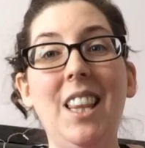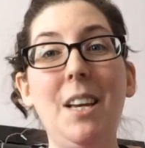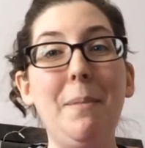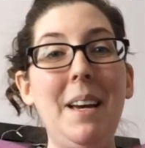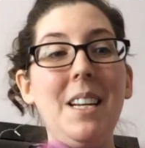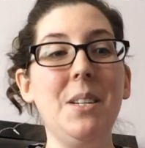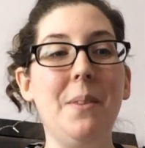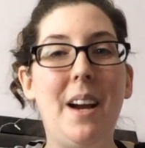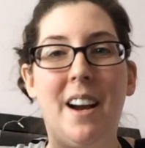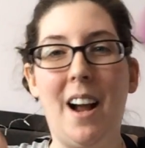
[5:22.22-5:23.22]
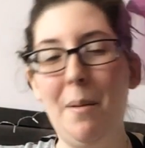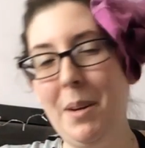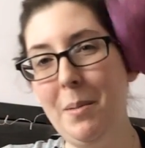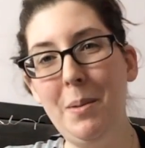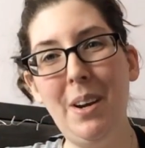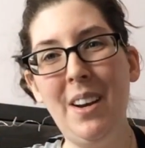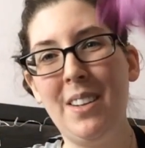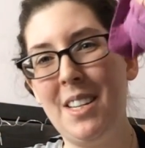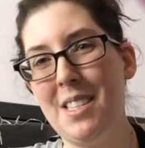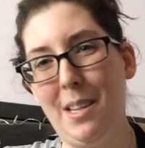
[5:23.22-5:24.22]
So look at my underwear. I'm gonna be
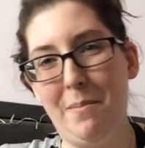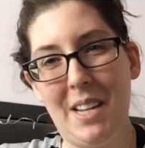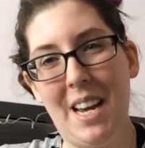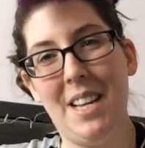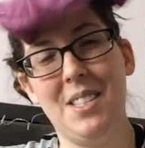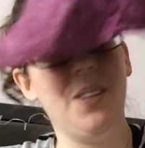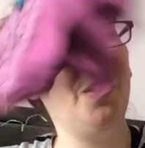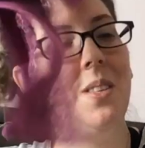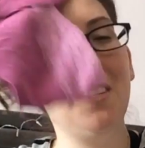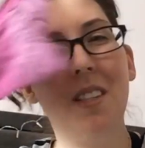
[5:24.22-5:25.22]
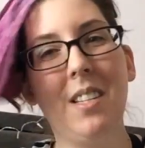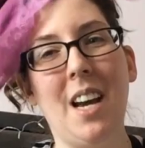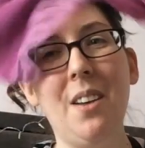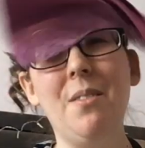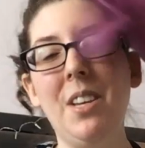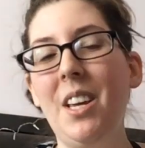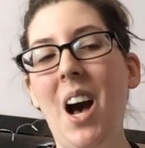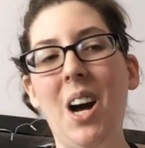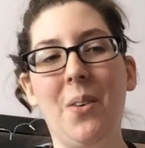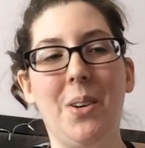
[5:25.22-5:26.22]
wearing these someday, so this is kind of really
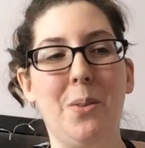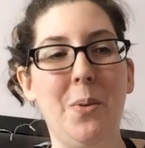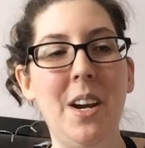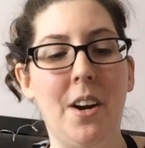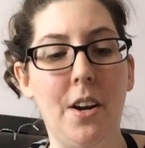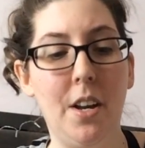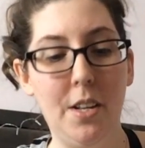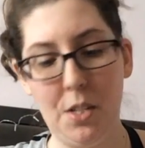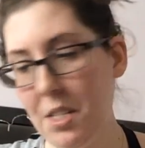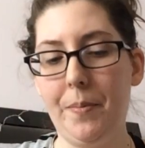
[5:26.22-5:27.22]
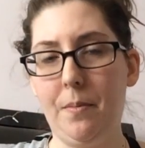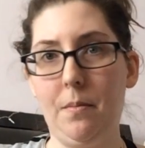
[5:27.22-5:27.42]
awkward and weird. So